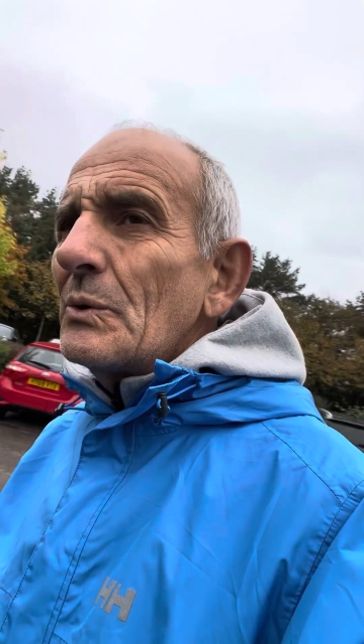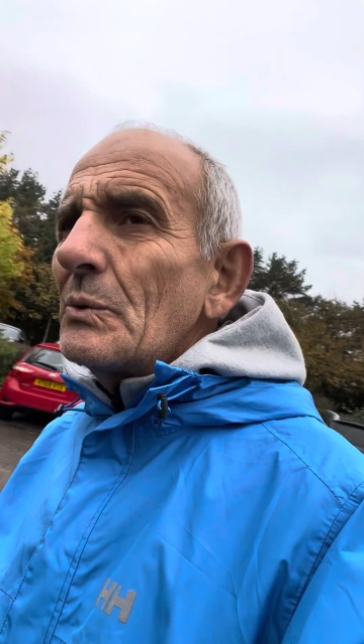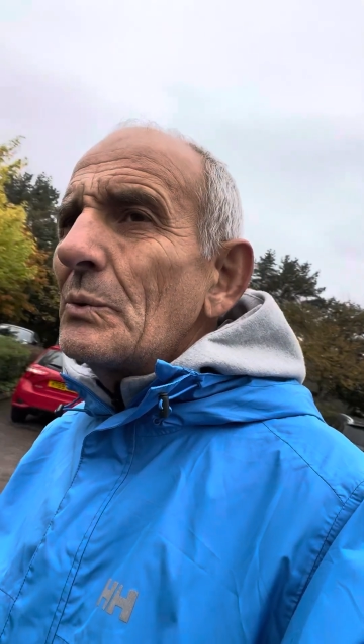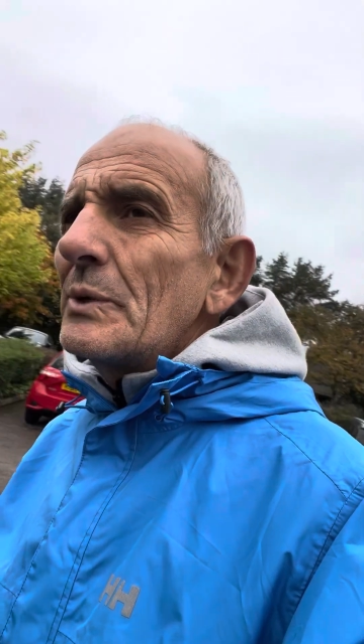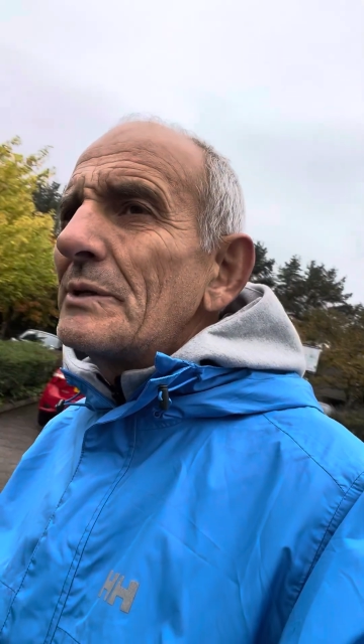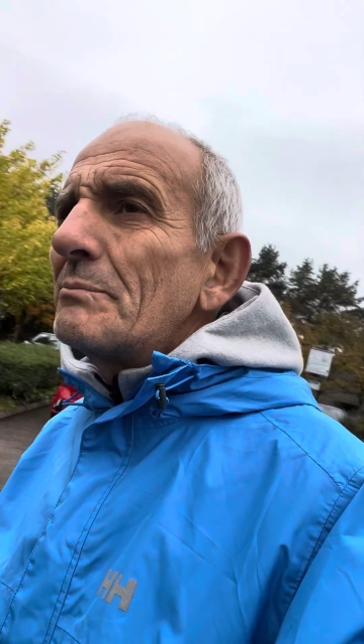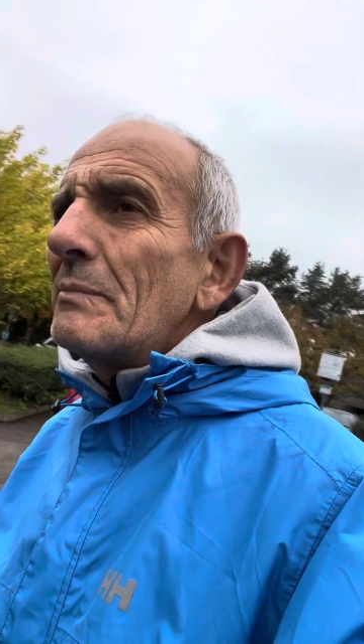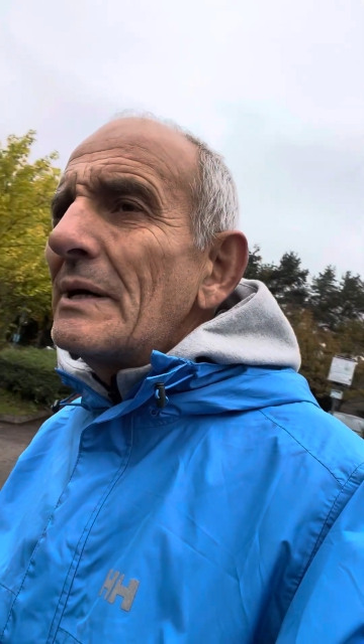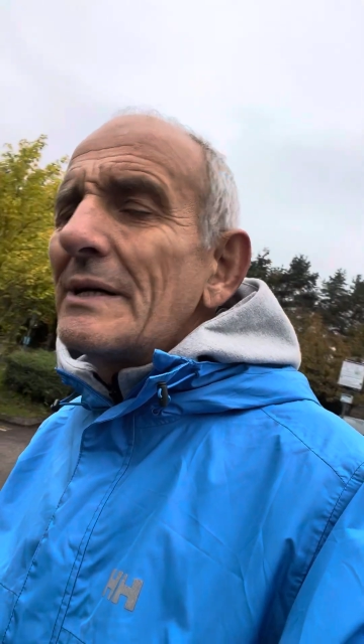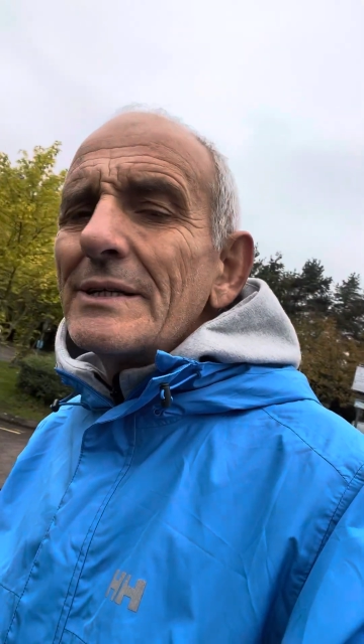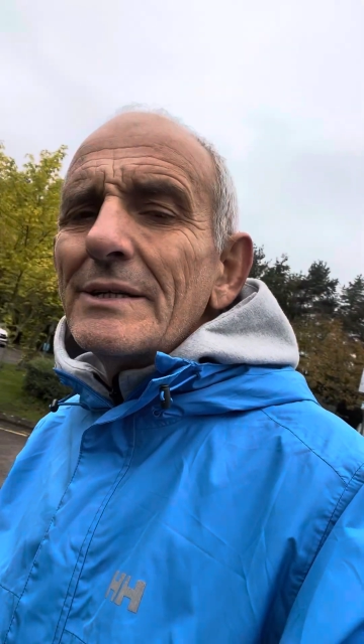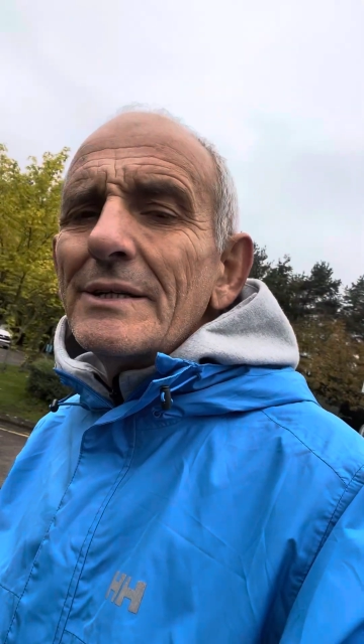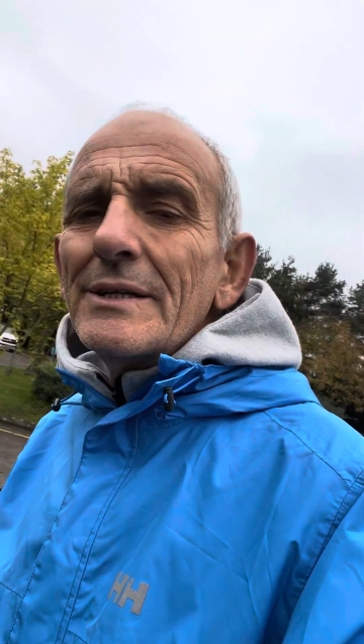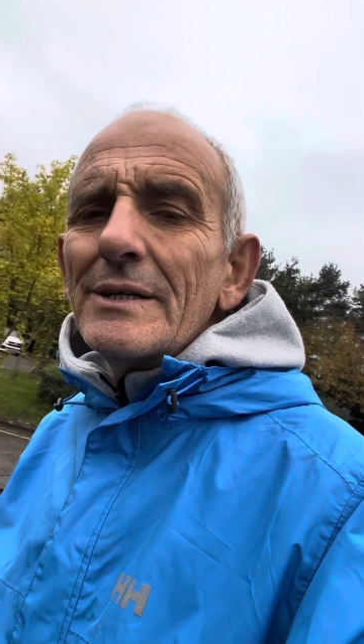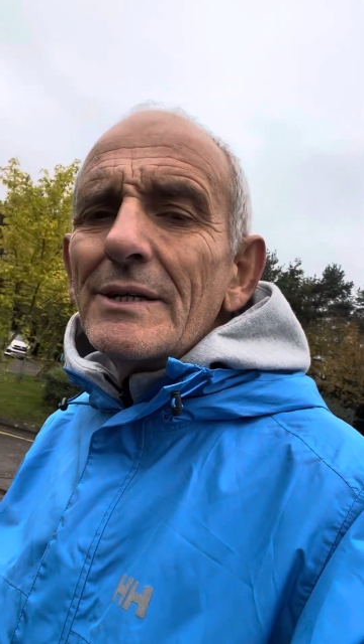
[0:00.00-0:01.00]
with Mother
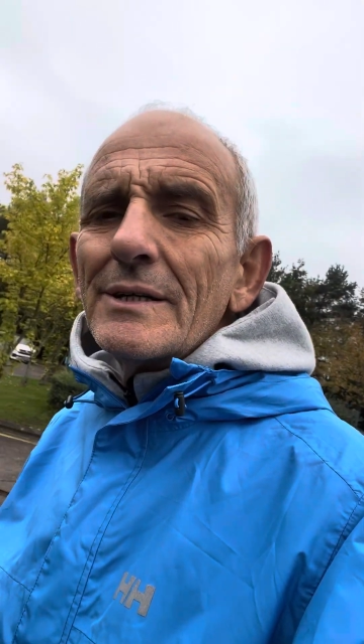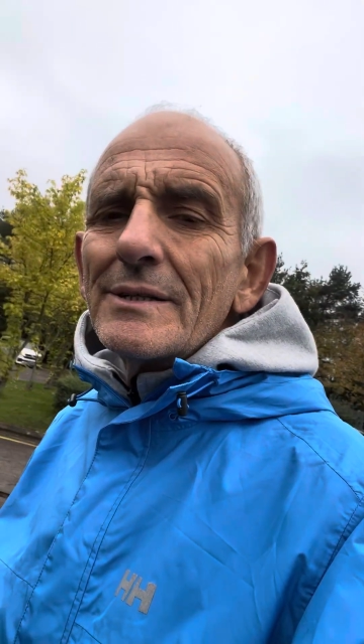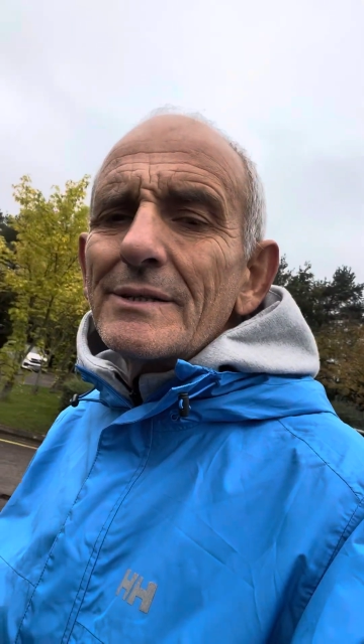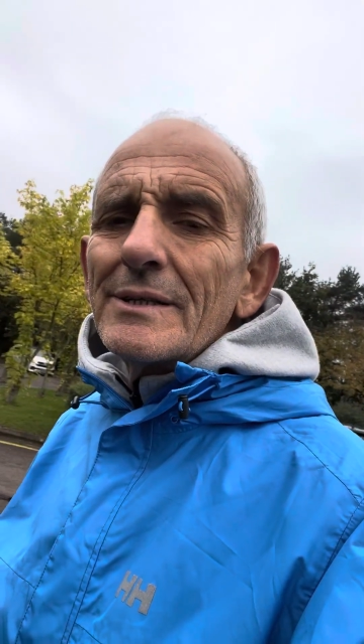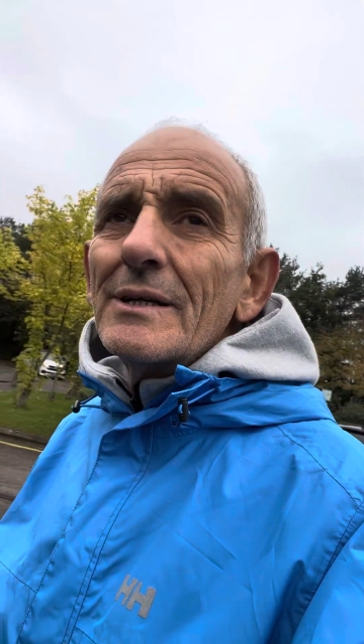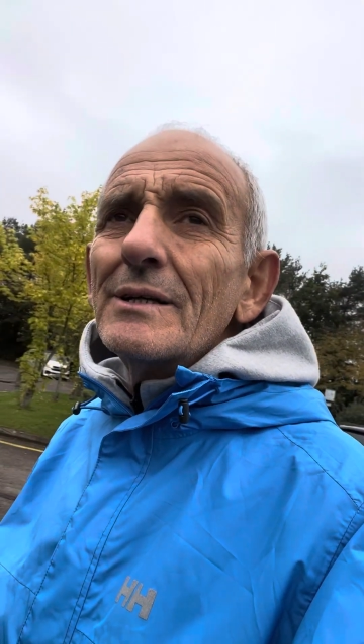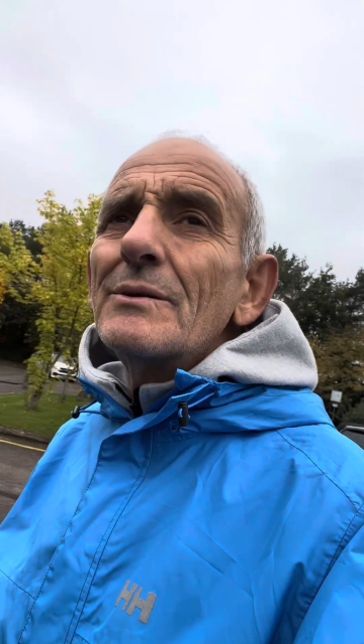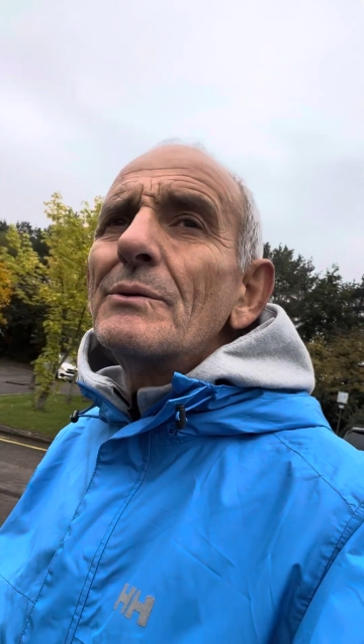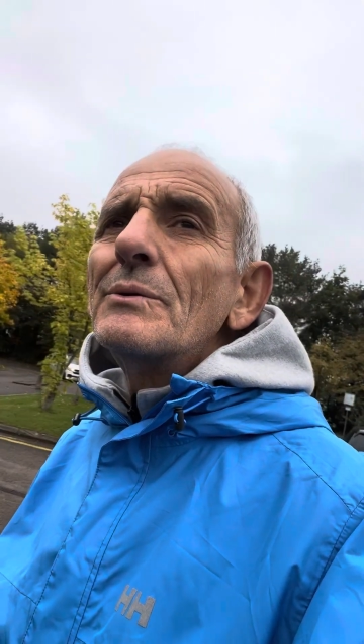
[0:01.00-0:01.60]
Earth and